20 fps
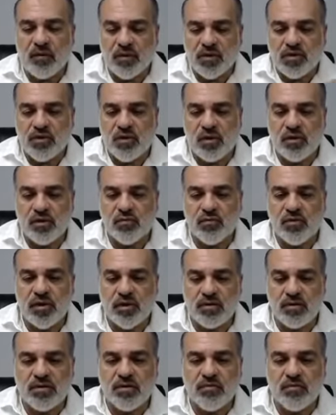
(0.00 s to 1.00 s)
We started with the
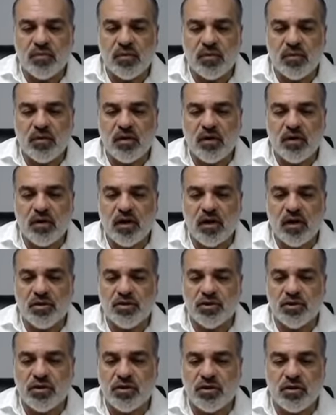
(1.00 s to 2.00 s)
simple
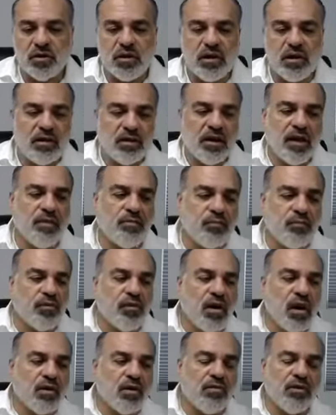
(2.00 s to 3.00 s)
concussion. It kept
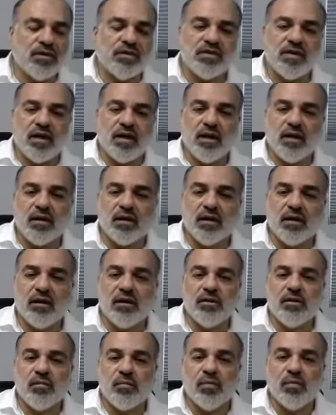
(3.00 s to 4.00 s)
progressing
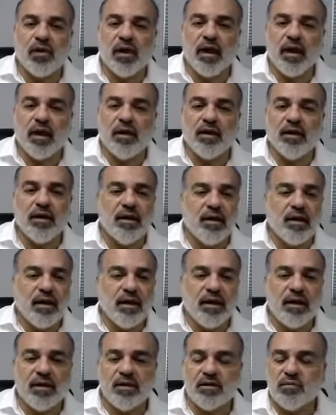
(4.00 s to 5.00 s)
in the brain.
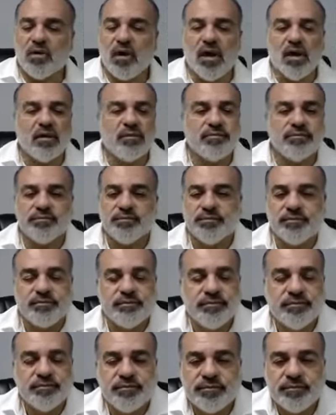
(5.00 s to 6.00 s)
And guess what?
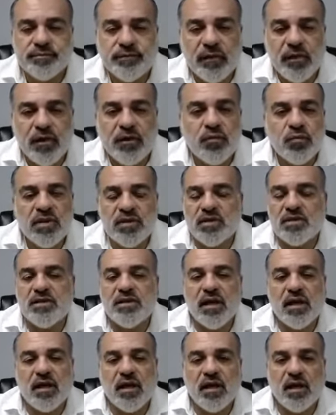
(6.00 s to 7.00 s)
It wasn't
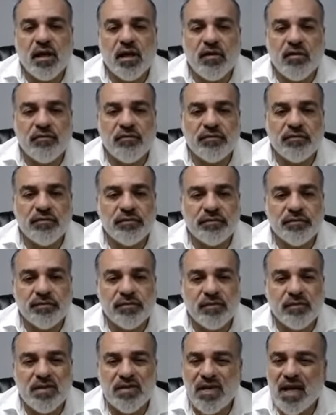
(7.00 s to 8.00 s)
taken care of.
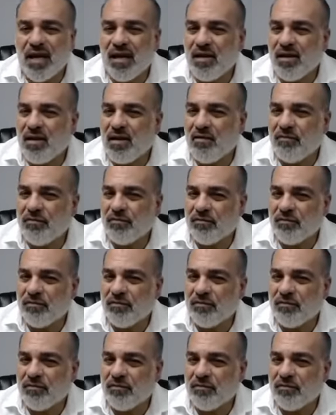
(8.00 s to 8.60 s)
Is that enough?